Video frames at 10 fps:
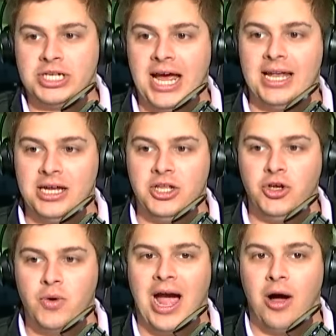telling
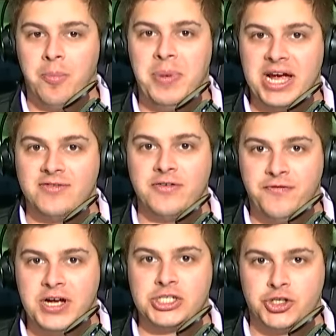you how big of a
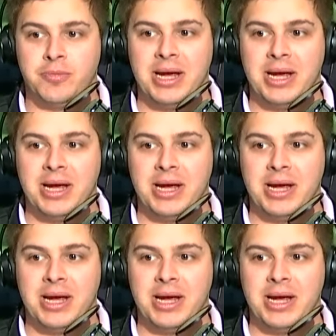fixture